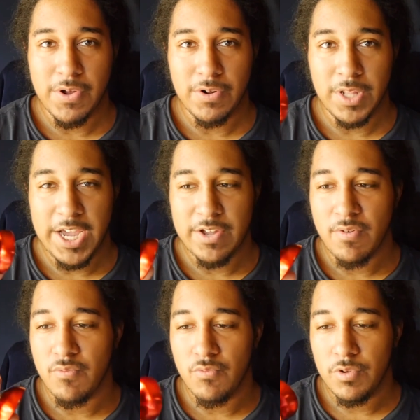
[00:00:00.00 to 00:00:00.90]
that are like
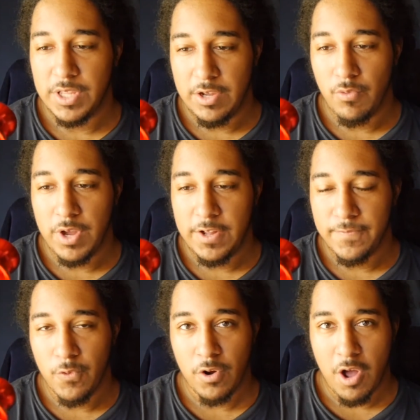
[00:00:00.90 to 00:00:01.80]
really great
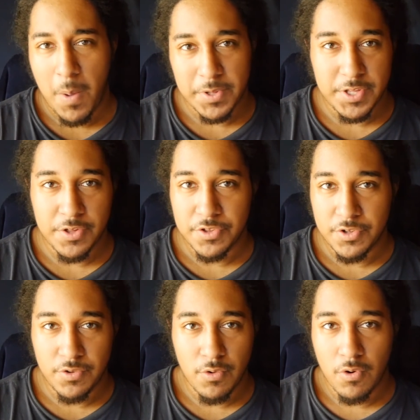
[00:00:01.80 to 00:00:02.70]
for
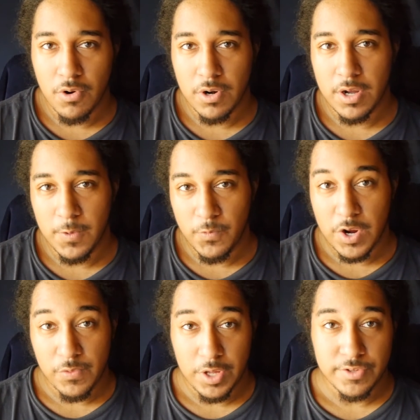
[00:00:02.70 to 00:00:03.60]
competition or
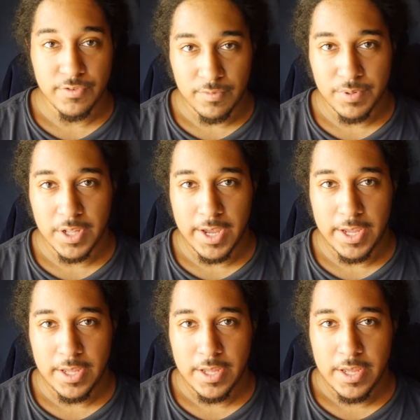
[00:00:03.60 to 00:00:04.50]
recreational play,